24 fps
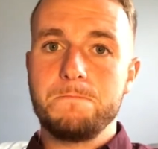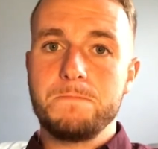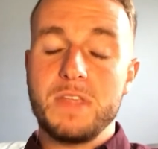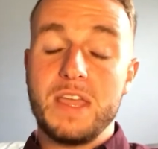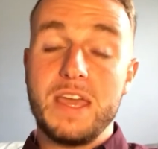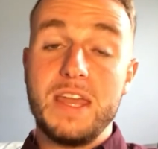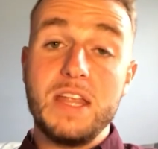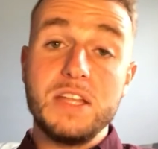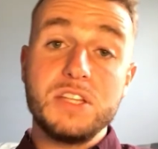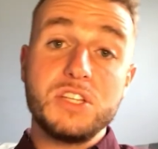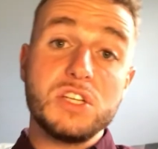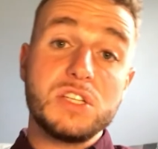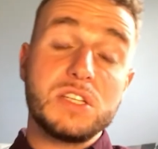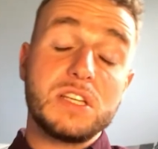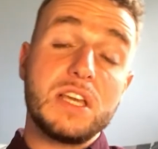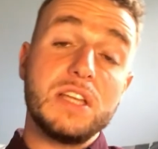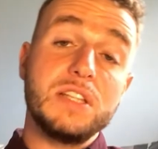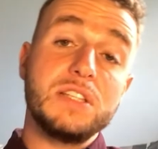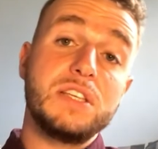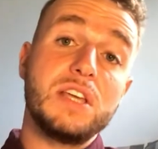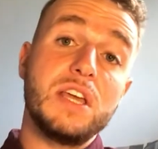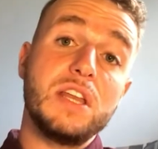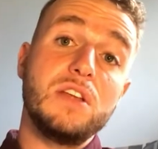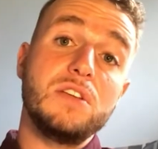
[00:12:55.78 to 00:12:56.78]
And it just
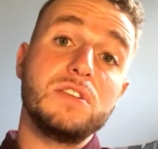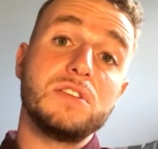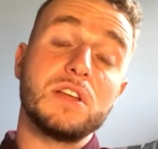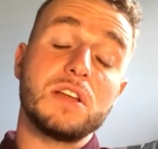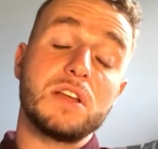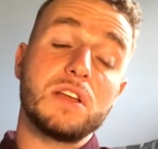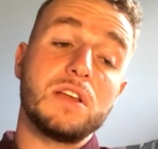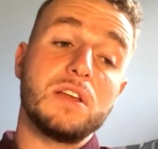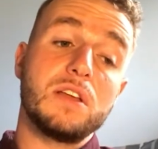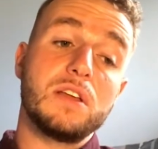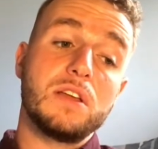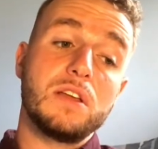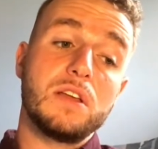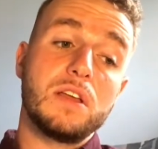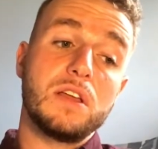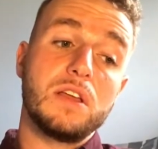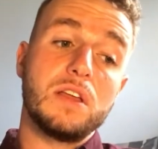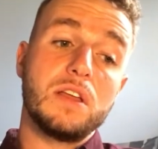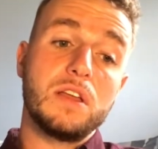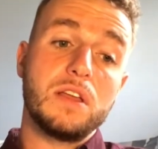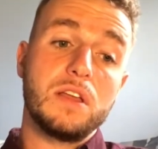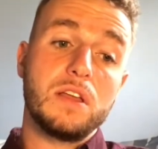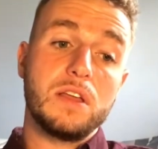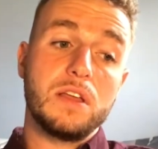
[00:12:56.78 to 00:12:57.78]
continued to,
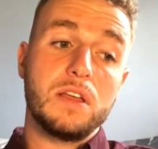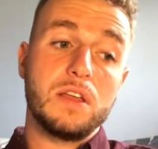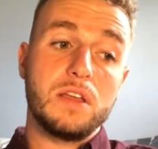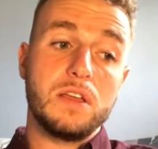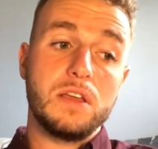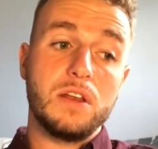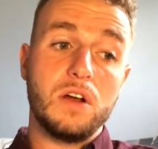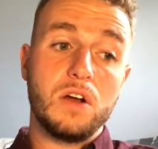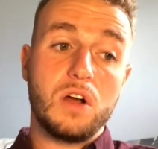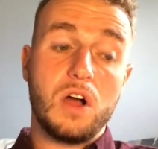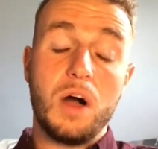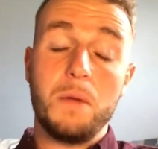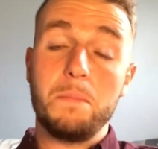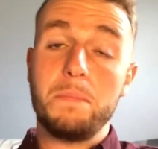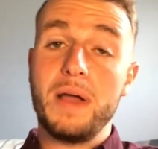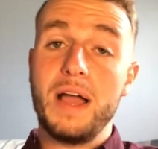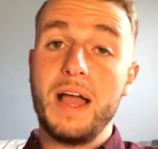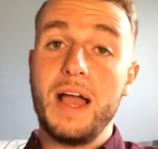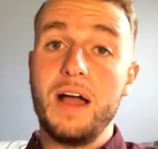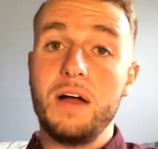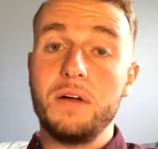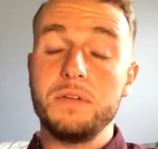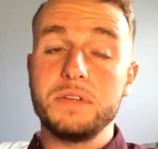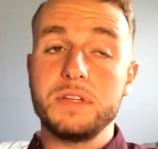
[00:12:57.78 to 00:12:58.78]

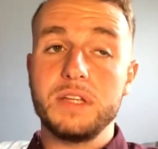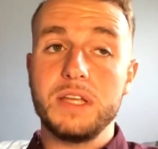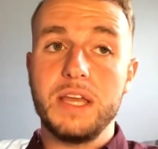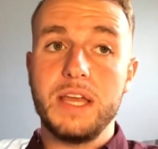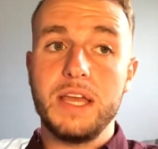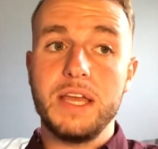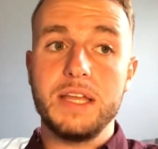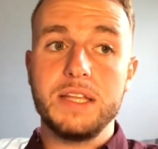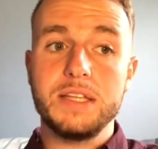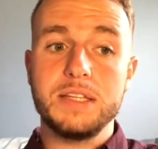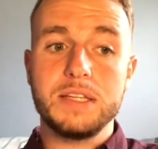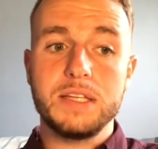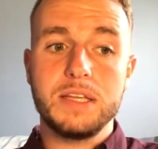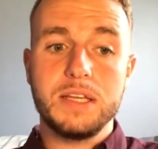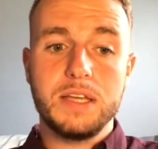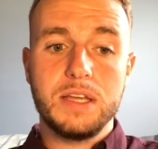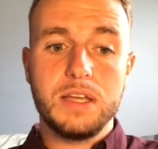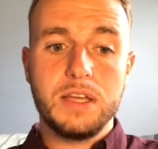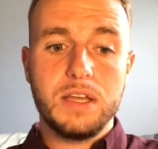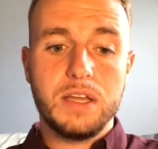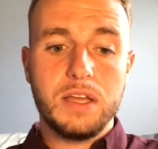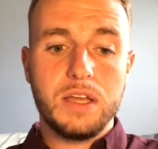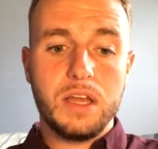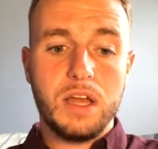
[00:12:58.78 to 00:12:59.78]
compound. And
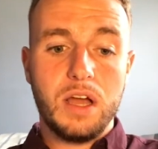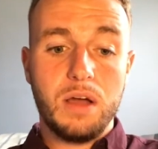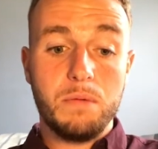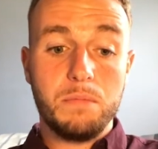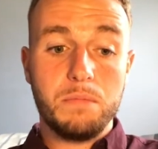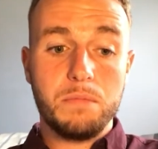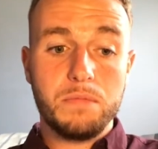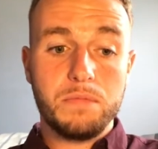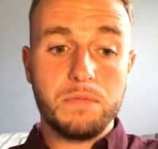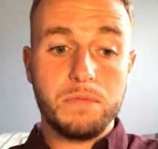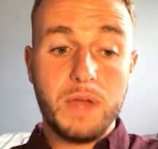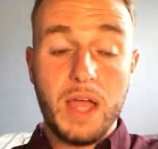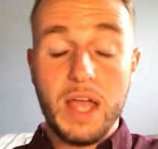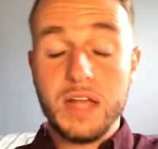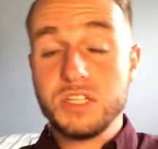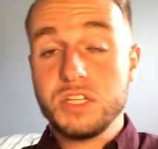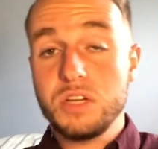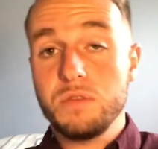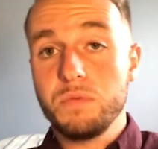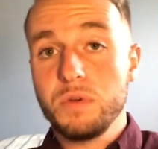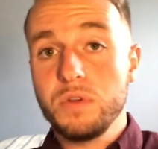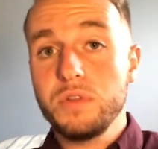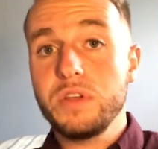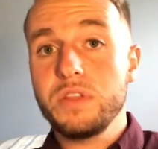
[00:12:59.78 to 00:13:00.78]

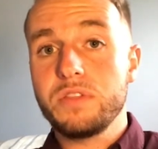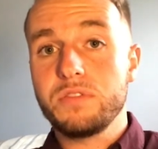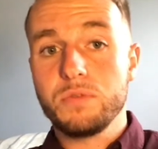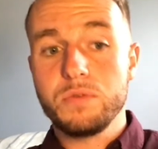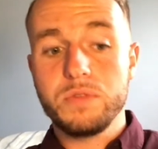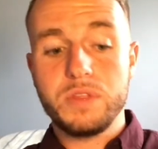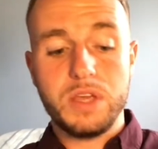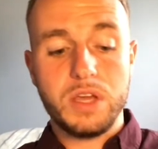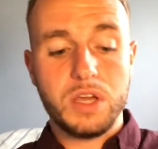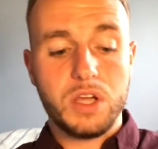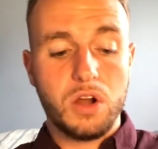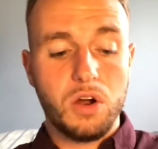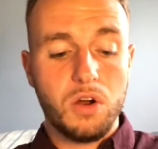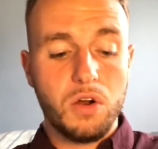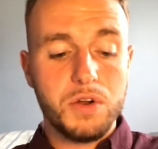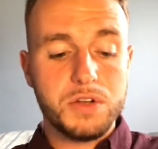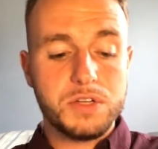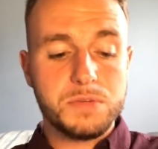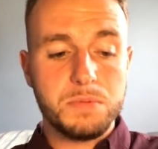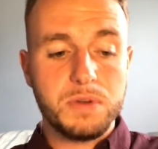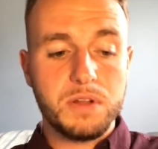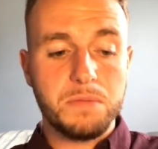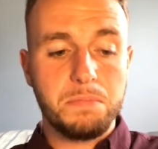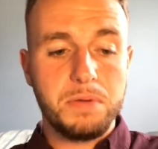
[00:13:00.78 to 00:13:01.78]
actually really through the
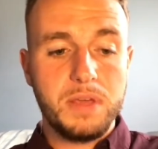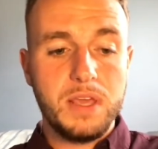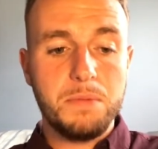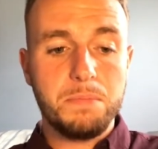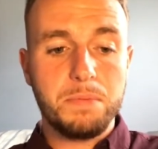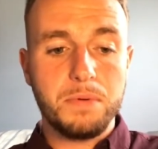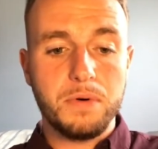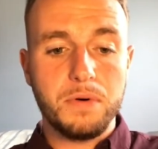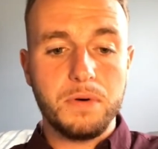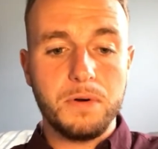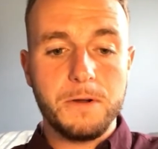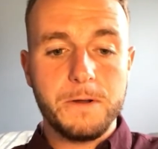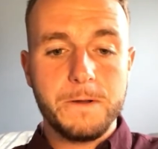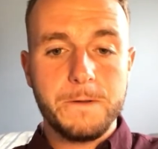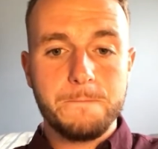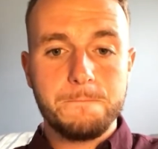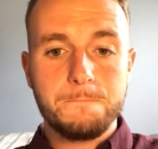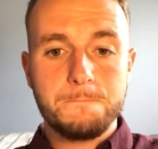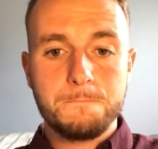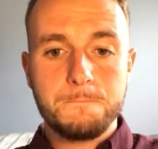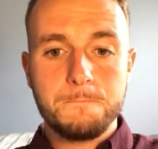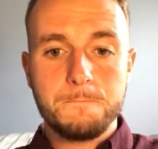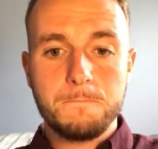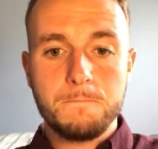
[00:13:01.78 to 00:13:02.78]
encouragement of people
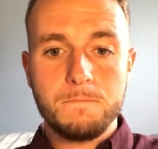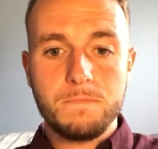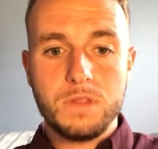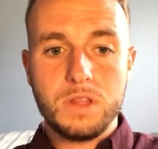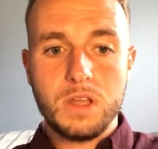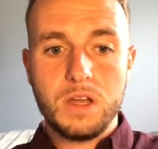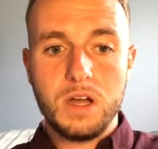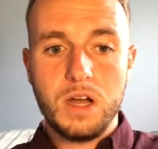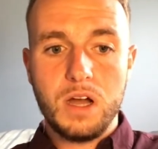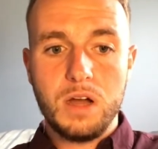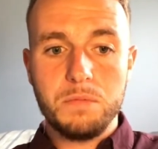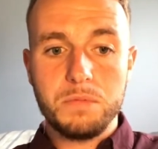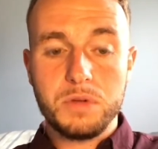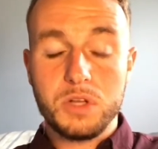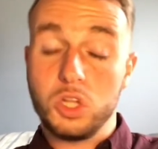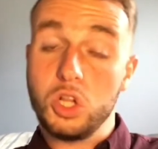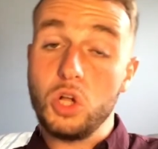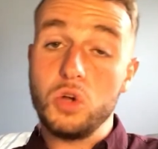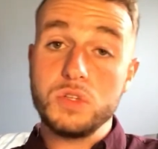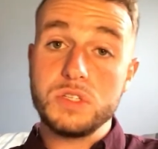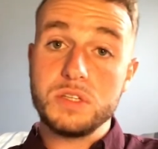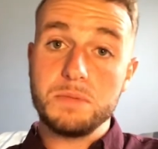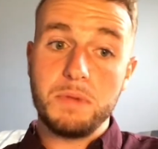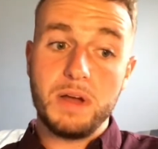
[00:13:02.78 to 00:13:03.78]

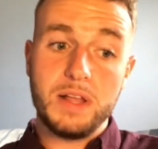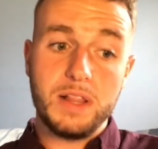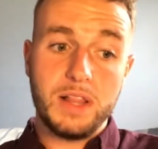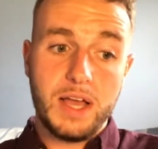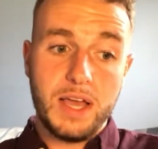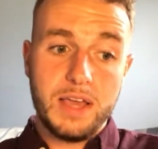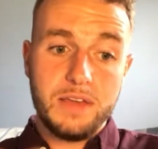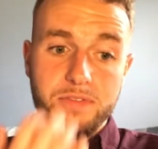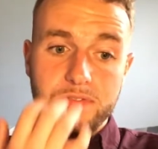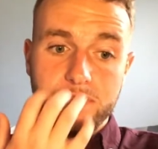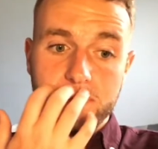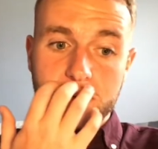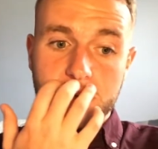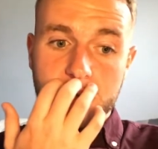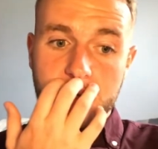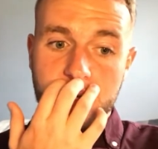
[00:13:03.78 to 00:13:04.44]
close in my life,